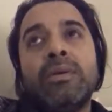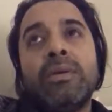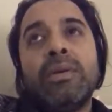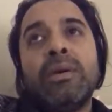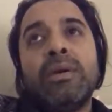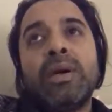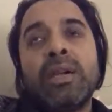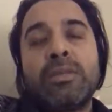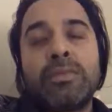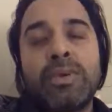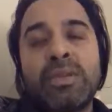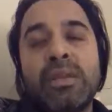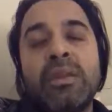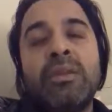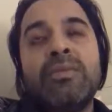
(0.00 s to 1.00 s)

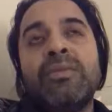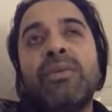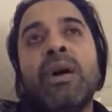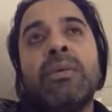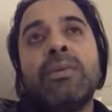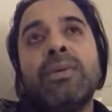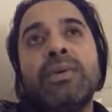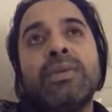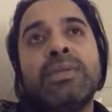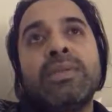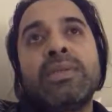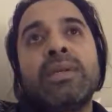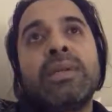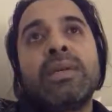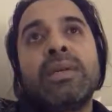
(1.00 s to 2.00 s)
especially
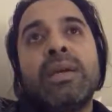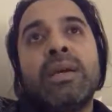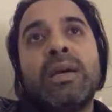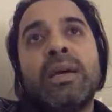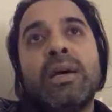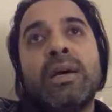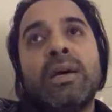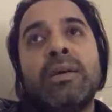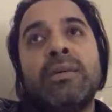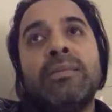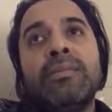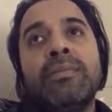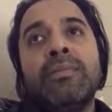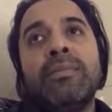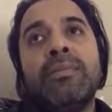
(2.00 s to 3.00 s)
farmers,
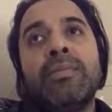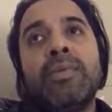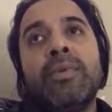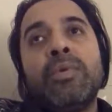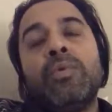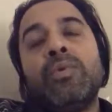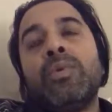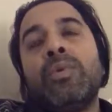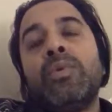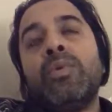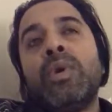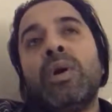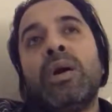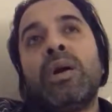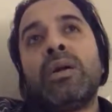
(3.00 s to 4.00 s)
um,
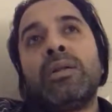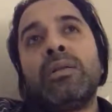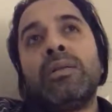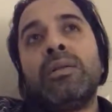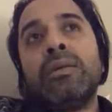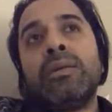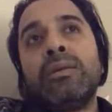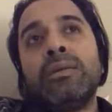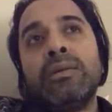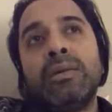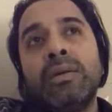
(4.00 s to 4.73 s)
who are the